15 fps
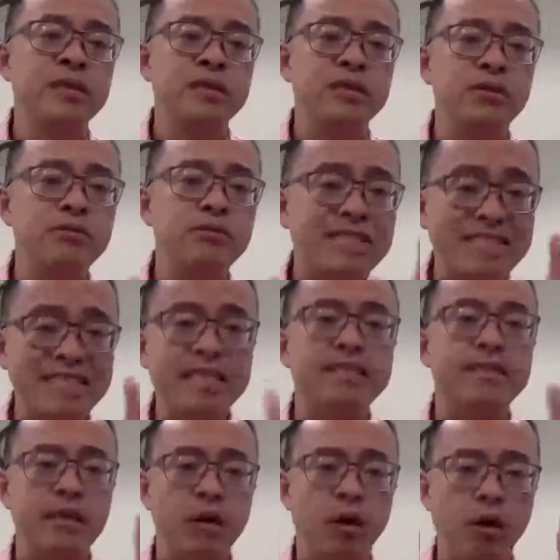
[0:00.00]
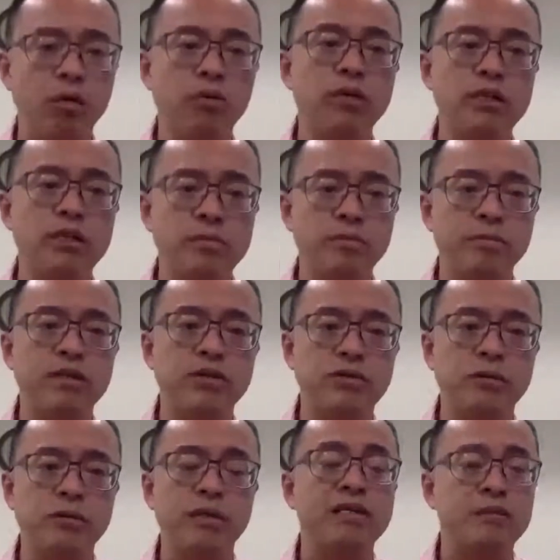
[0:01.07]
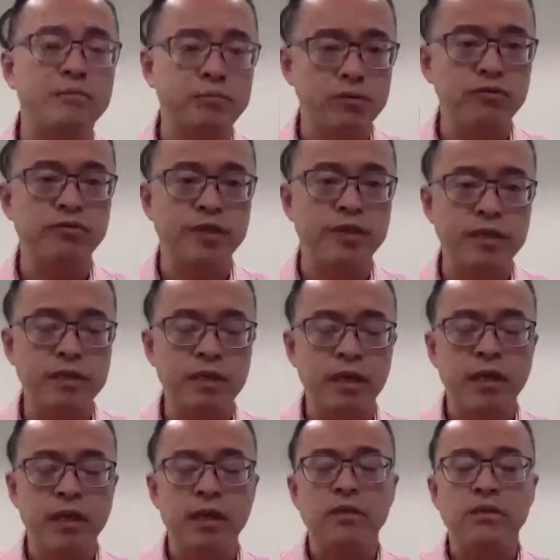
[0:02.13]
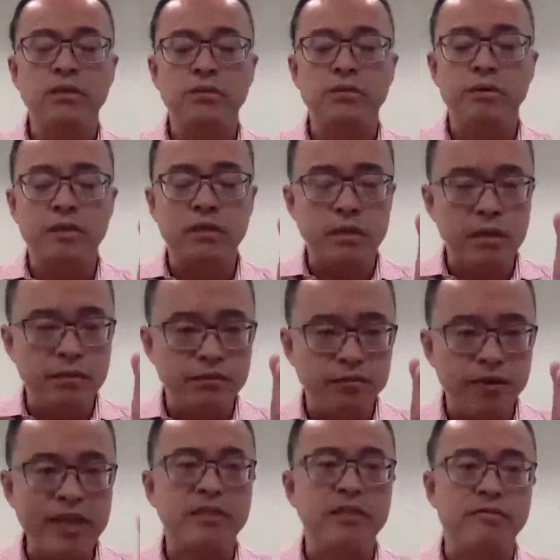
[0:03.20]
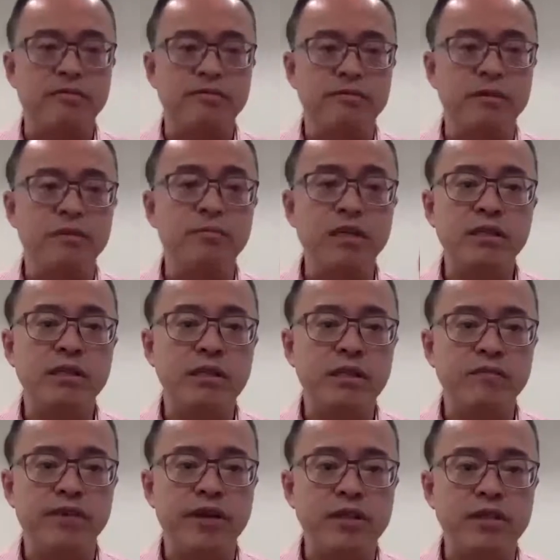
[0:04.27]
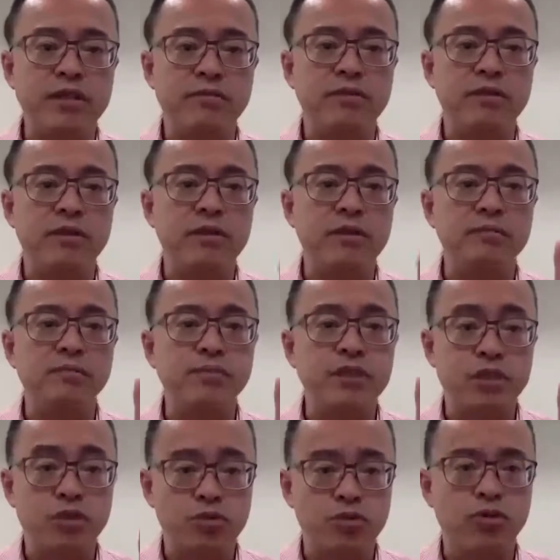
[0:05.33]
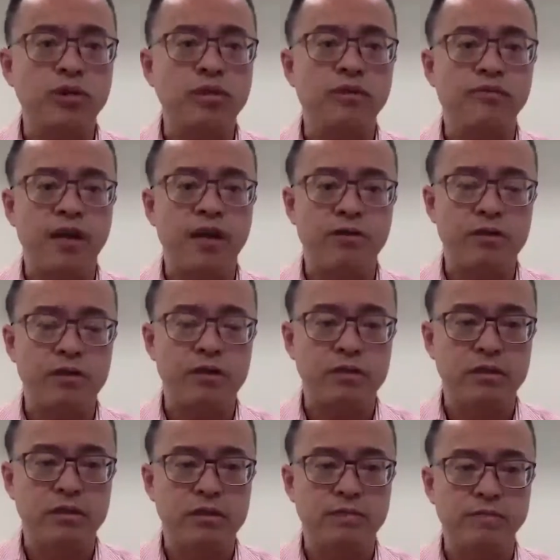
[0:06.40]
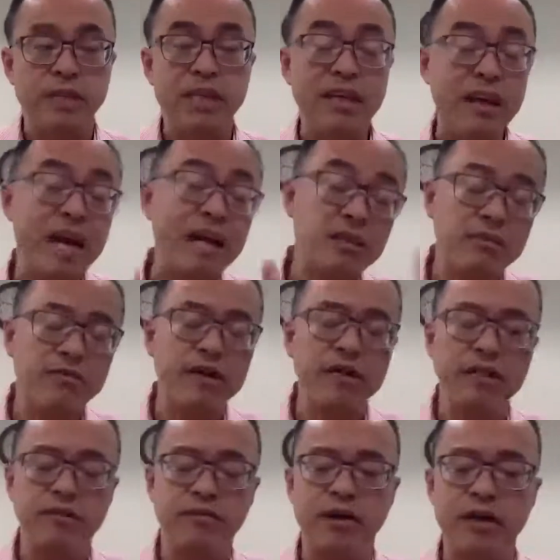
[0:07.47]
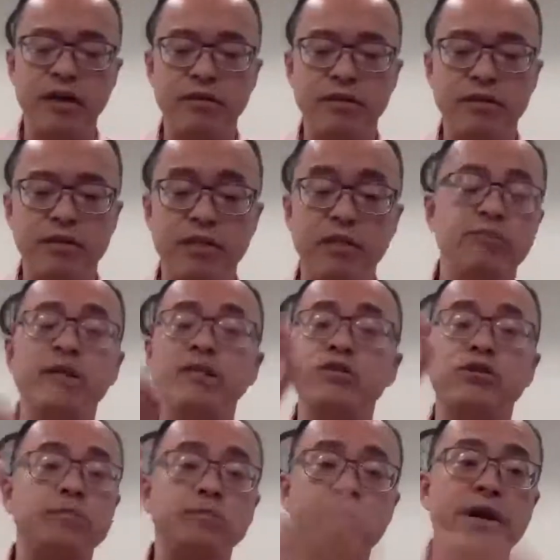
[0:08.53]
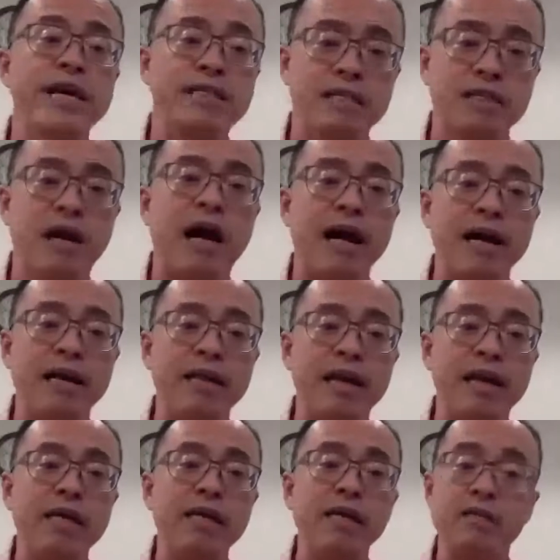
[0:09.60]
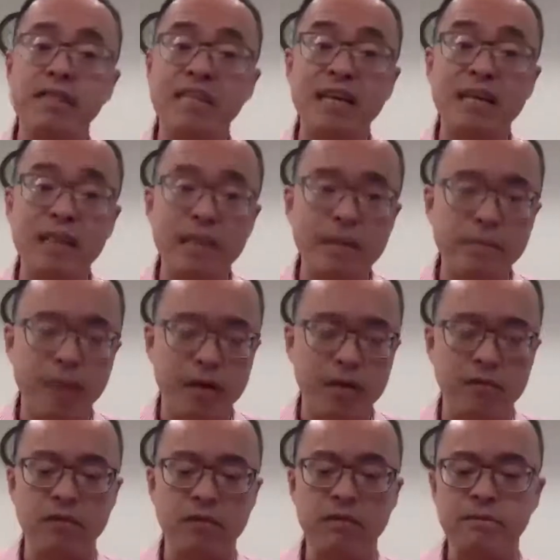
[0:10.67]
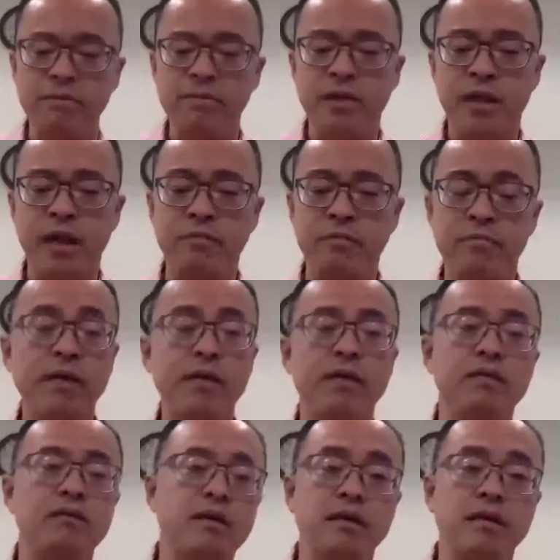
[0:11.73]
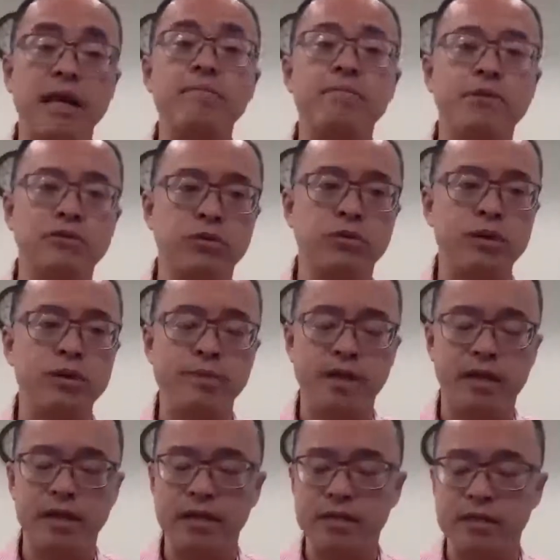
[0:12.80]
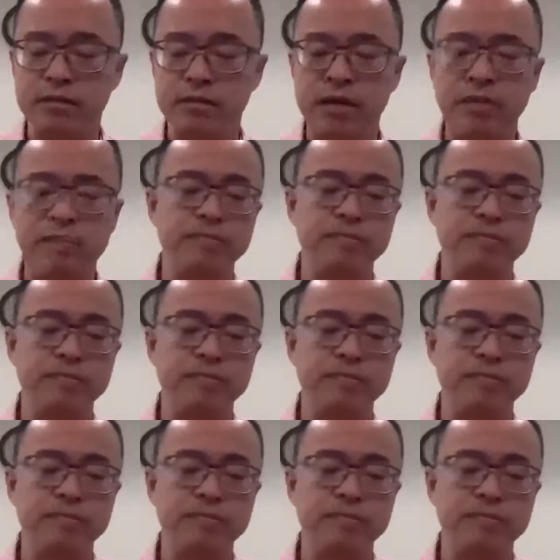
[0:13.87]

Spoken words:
UVC is the only spectrum that's proven to be effective, immediately effective in destroying the viruses, deactivating the viruses. It basically breaks the RNA and DNA bonds and make it unable to replicate, right?